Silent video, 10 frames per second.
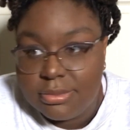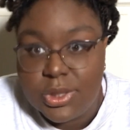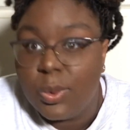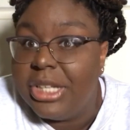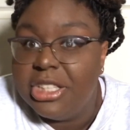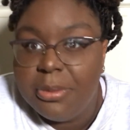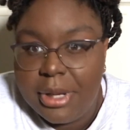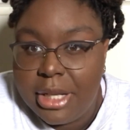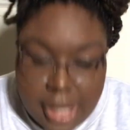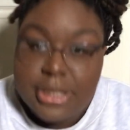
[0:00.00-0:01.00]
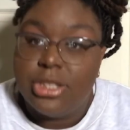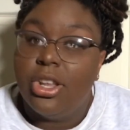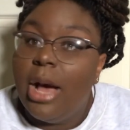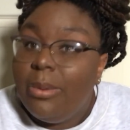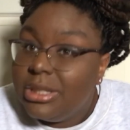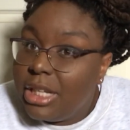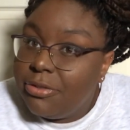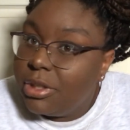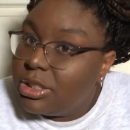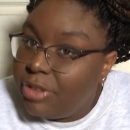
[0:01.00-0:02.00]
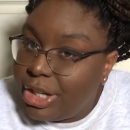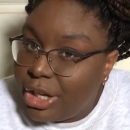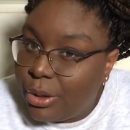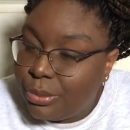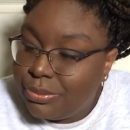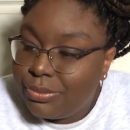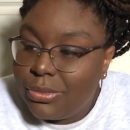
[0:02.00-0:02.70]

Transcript: it's wasting money. So that was it for this video.